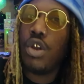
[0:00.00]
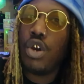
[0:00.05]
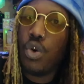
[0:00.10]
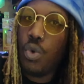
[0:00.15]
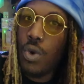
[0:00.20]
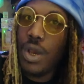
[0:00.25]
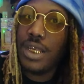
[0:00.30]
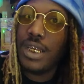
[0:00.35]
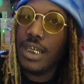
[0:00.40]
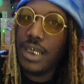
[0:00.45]
on a
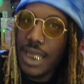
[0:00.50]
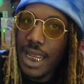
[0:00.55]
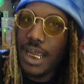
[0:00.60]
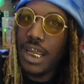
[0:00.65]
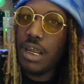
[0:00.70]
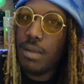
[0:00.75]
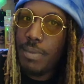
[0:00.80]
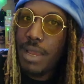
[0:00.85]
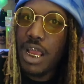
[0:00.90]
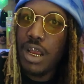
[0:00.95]
quest, he
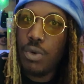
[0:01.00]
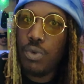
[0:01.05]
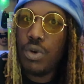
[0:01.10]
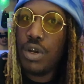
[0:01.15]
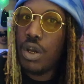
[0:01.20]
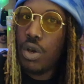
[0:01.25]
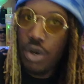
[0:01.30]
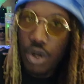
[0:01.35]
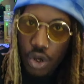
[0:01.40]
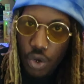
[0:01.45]
taking a
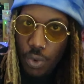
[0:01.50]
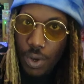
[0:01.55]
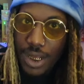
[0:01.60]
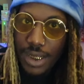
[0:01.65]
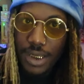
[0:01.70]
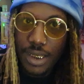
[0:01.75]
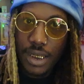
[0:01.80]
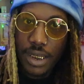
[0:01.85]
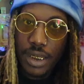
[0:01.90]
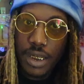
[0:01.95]
backwood. On a
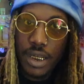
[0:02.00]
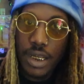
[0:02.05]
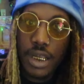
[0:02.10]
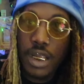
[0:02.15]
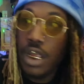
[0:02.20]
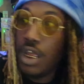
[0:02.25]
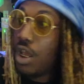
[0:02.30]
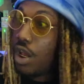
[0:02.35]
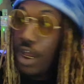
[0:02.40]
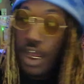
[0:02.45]
quest,
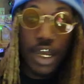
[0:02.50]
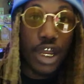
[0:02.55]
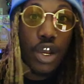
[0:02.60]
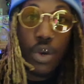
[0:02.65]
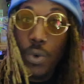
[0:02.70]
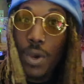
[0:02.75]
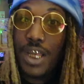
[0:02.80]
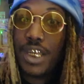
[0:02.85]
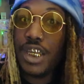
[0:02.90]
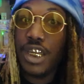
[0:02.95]
any
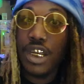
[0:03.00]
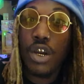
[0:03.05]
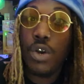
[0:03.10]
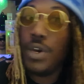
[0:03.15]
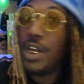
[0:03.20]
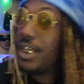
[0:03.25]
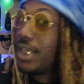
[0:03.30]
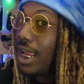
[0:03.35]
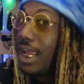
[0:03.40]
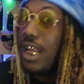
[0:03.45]
quest he
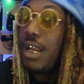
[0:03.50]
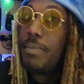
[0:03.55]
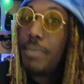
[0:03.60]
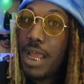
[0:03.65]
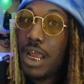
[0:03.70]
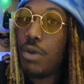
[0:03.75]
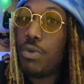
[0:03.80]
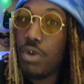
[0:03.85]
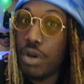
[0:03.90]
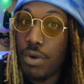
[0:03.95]
on, he taking a
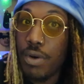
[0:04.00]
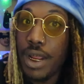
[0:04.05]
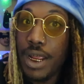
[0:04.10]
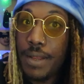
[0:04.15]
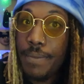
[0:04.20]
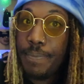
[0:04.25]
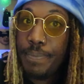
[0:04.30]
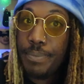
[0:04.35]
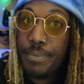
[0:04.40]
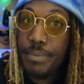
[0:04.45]
backwood,
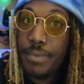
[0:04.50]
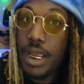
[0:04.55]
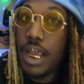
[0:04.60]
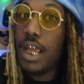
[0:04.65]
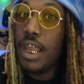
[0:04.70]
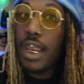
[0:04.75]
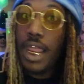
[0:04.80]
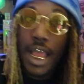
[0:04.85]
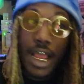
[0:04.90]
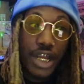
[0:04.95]
right?
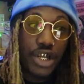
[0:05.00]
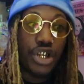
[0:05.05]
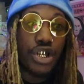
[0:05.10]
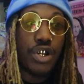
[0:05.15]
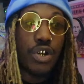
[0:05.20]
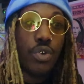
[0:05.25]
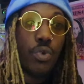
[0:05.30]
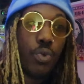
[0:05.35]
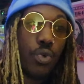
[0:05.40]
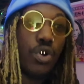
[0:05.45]

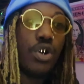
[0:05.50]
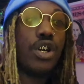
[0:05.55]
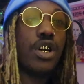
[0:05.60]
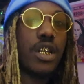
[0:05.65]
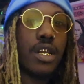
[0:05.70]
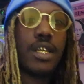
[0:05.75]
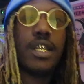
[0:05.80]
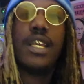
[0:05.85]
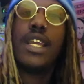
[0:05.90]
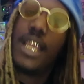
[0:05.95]
Elijah
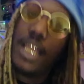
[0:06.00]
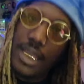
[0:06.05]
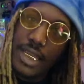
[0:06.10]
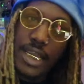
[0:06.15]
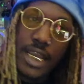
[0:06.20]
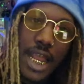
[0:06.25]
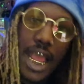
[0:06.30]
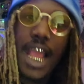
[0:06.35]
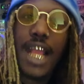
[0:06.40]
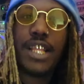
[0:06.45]
Wood is
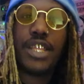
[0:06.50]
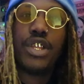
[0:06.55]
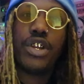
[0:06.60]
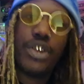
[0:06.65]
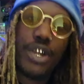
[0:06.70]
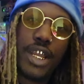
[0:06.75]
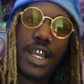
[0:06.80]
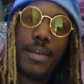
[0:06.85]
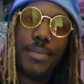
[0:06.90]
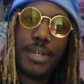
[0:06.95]
an actor.
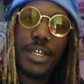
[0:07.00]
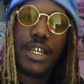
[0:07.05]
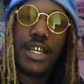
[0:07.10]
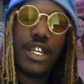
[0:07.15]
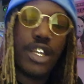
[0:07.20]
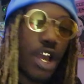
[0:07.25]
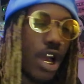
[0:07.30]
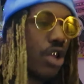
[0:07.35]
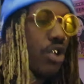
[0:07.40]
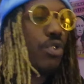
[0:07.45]
You know what I'm
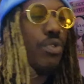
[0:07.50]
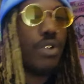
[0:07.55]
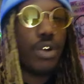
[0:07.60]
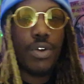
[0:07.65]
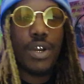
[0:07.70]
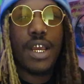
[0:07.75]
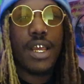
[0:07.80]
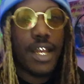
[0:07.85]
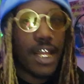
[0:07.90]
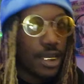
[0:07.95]
saying? Y'all do
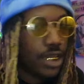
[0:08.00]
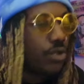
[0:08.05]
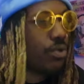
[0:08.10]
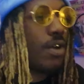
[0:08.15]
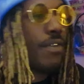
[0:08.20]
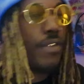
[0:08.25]
know that. That's a